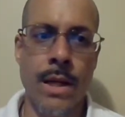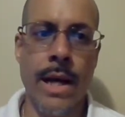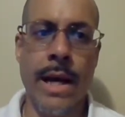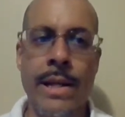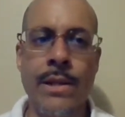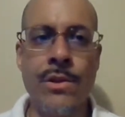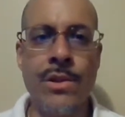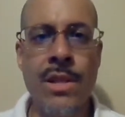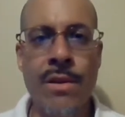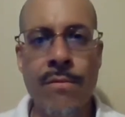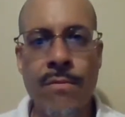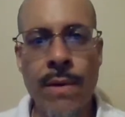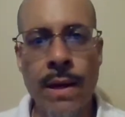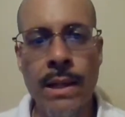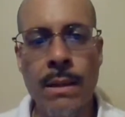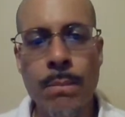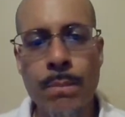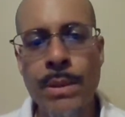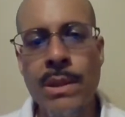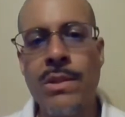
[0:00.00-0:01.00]
And you're
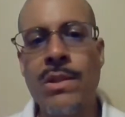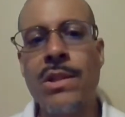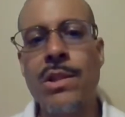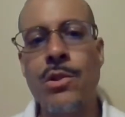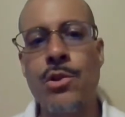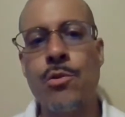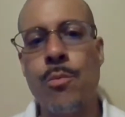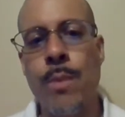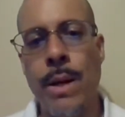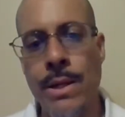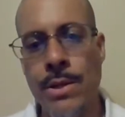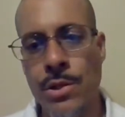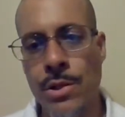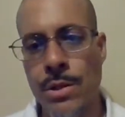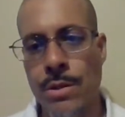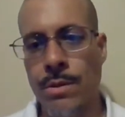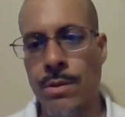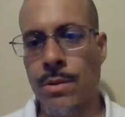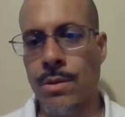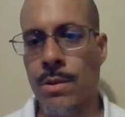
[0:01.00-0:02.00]
developing
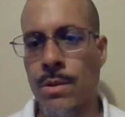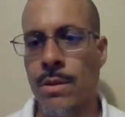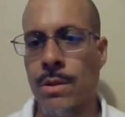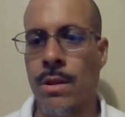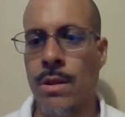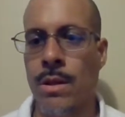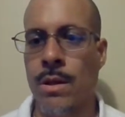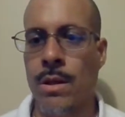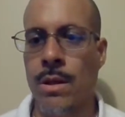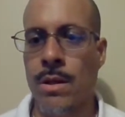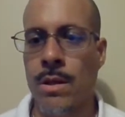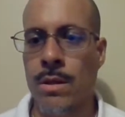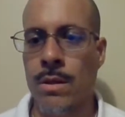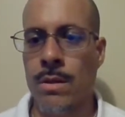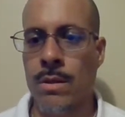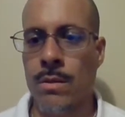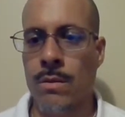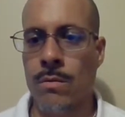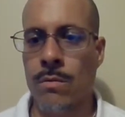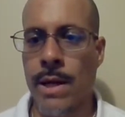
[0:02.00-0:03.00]
situations,
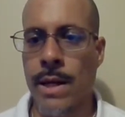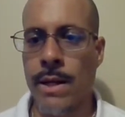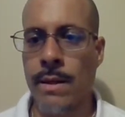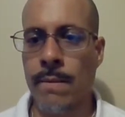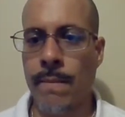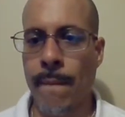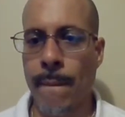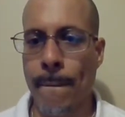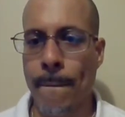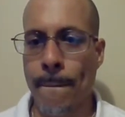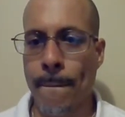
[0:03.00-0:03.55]
right?